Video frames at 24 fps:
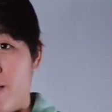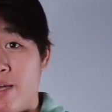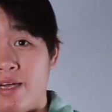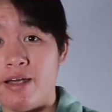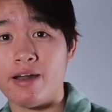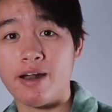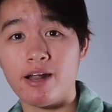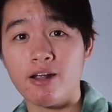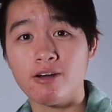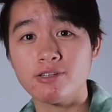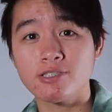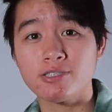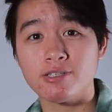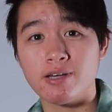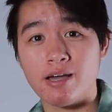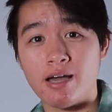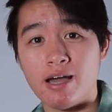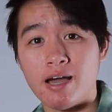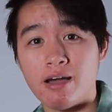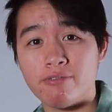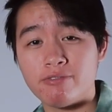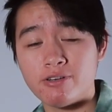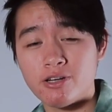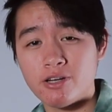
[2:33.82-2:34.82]
And I also
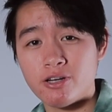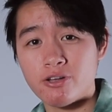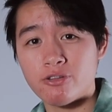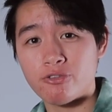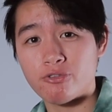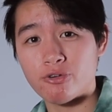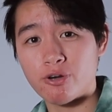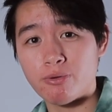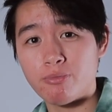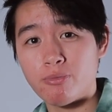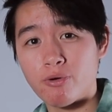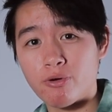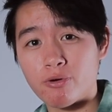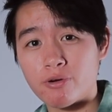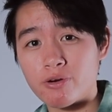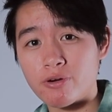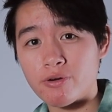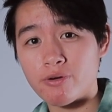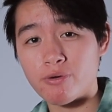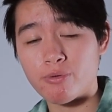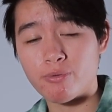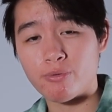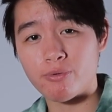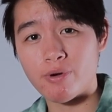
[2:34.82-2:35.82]
have three
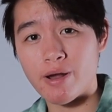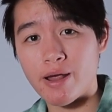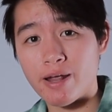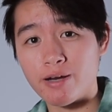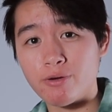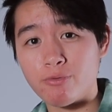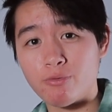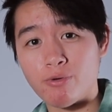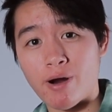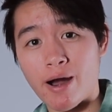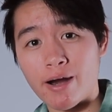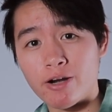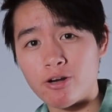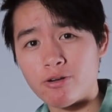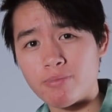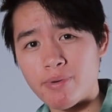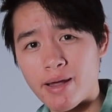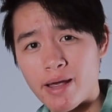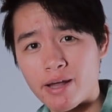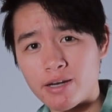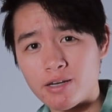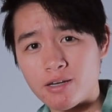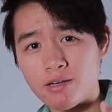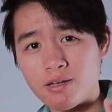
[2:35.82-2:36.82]
more red rider
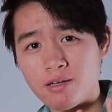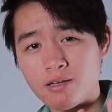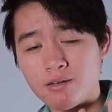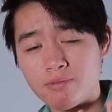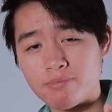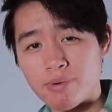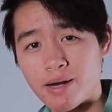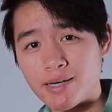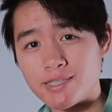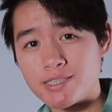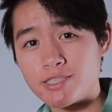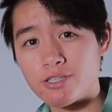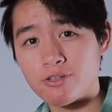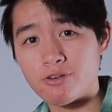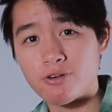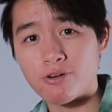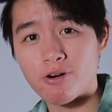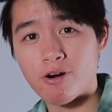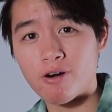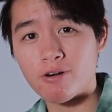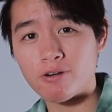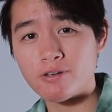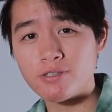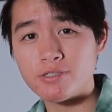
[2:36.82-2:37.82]
riderback bicycle
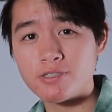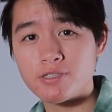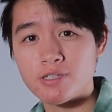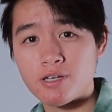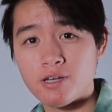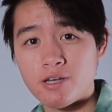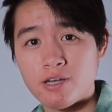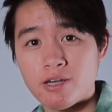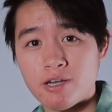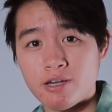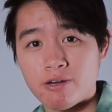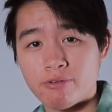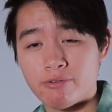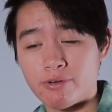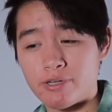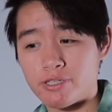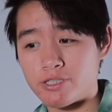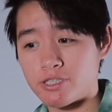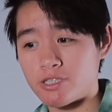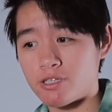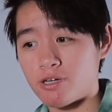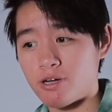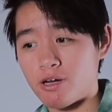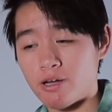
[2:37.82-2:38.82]
cards,
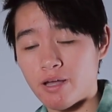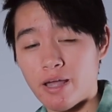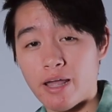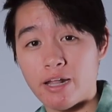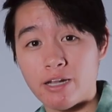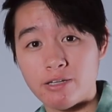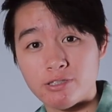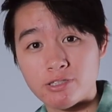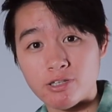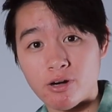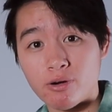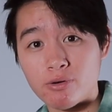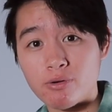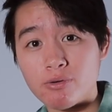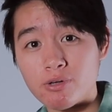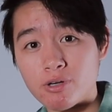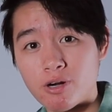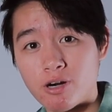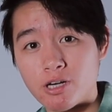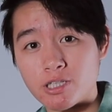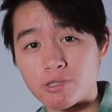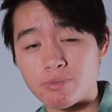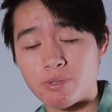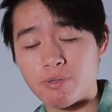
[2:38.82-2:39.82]
which in total
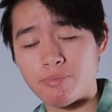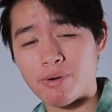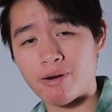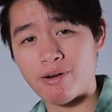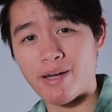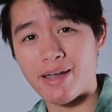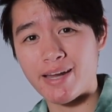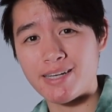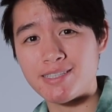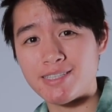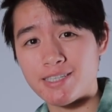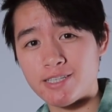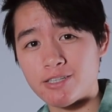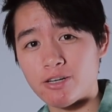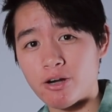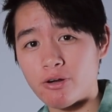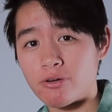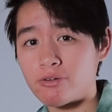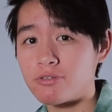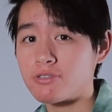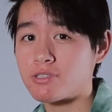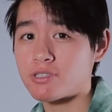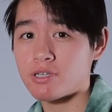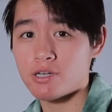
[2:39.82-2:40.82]
cost me about $18,
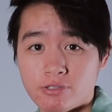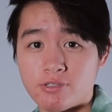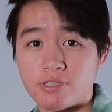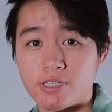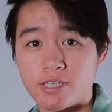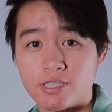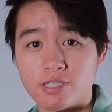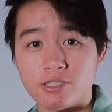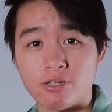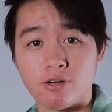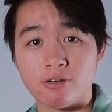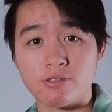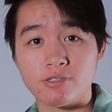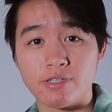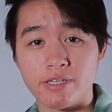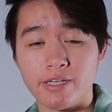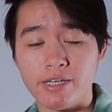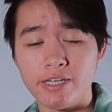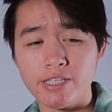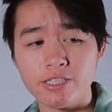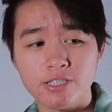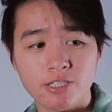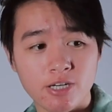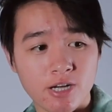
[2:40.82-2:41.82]
so $6
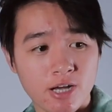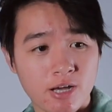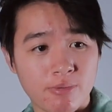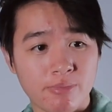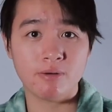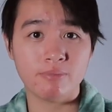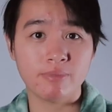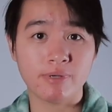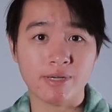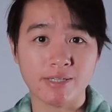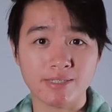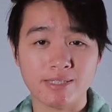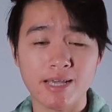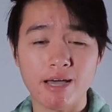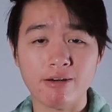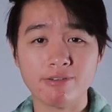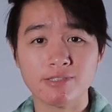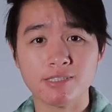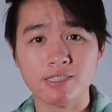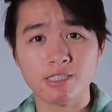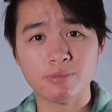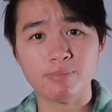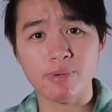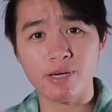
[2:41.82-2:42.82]
each, because that
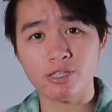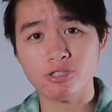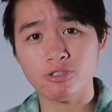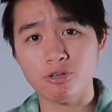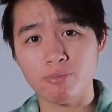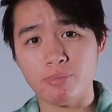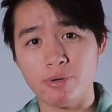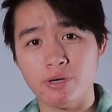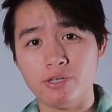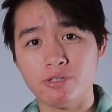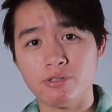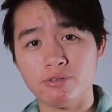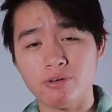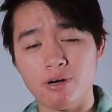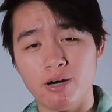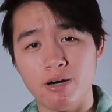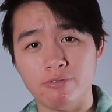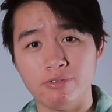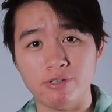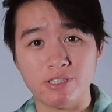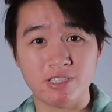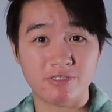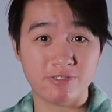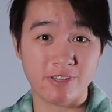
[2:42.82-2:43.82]
was a special bundle of a